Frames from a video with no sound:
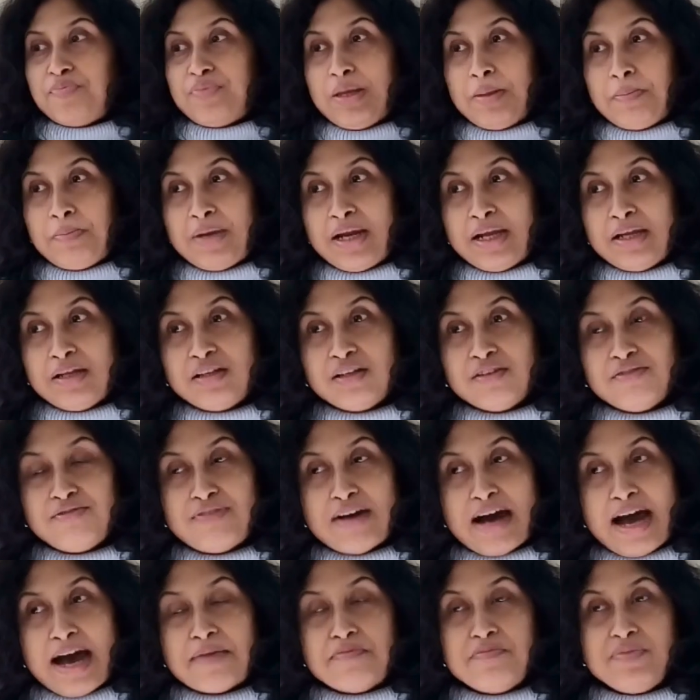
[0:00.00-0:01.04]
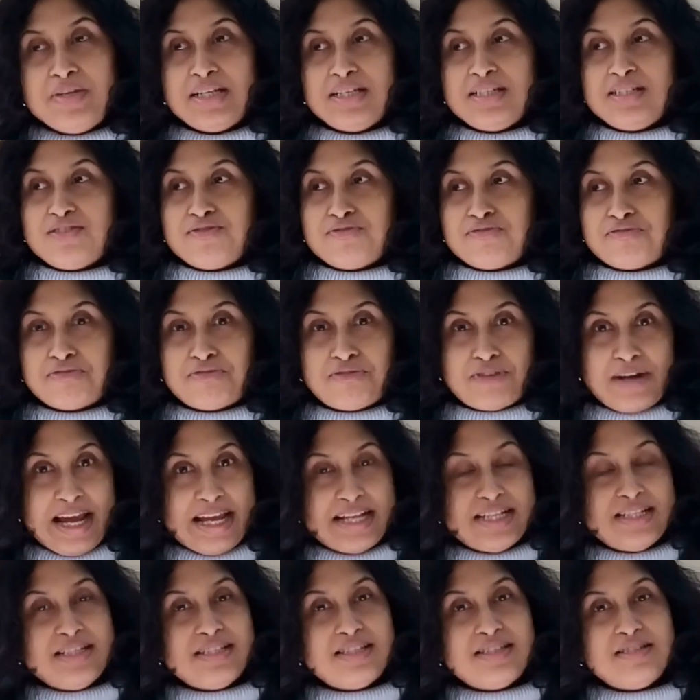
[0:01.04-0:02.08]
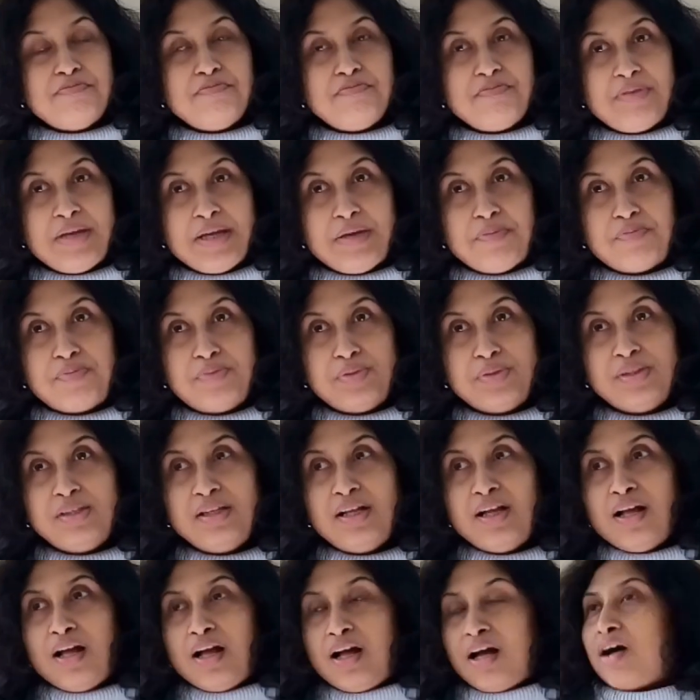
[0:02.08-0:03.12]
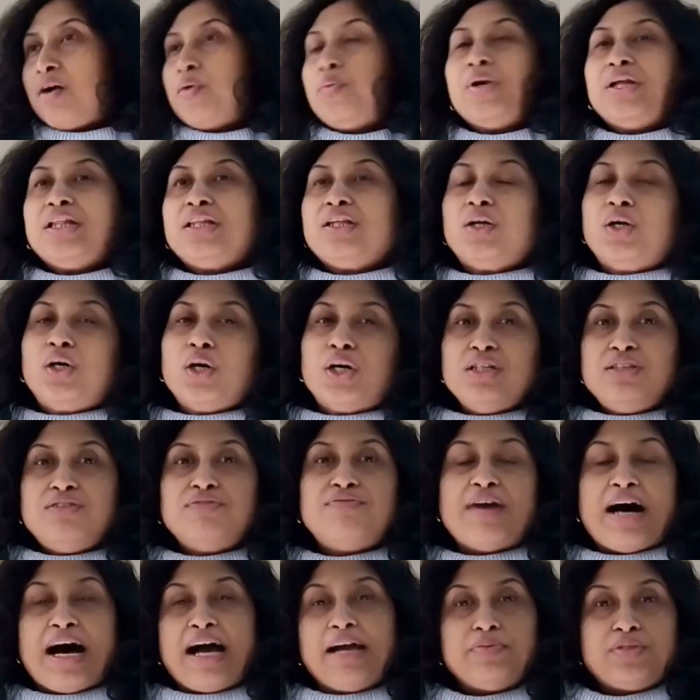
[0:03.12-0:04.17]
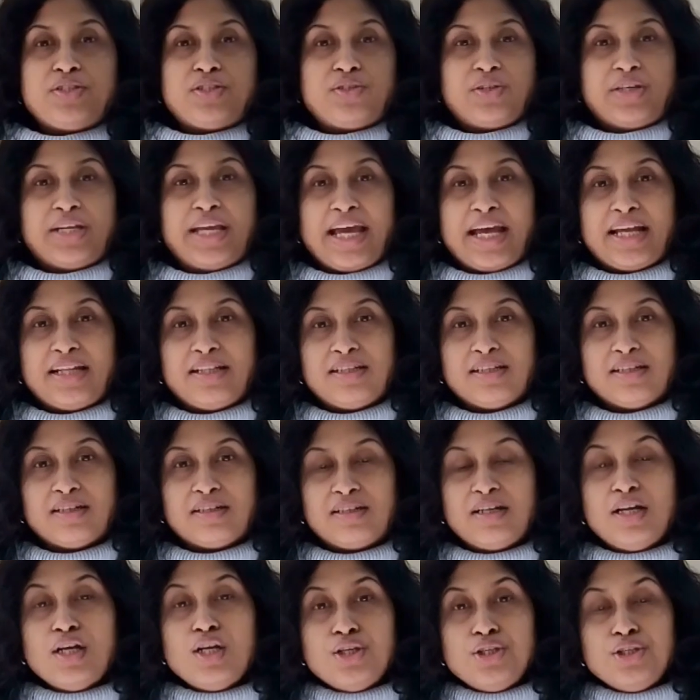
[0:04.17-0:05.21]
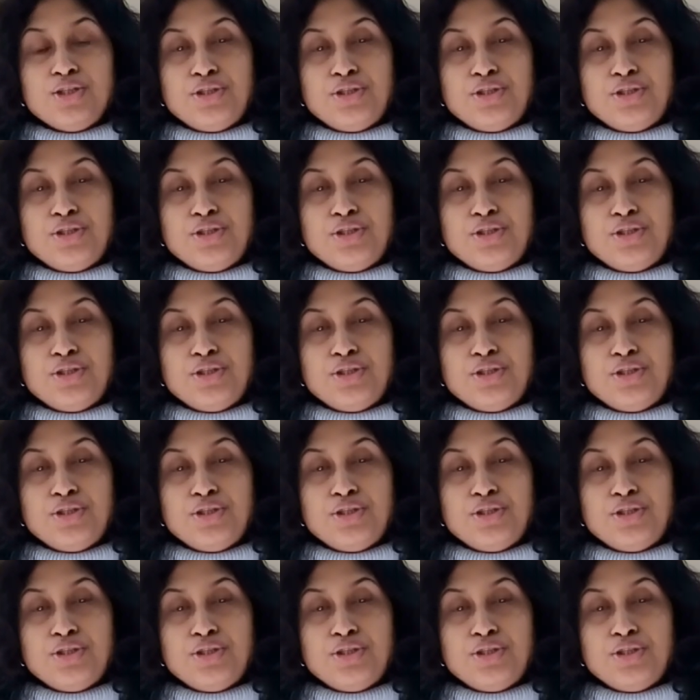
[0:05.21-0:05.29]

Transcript: They bring families, friends, people with good vibes together.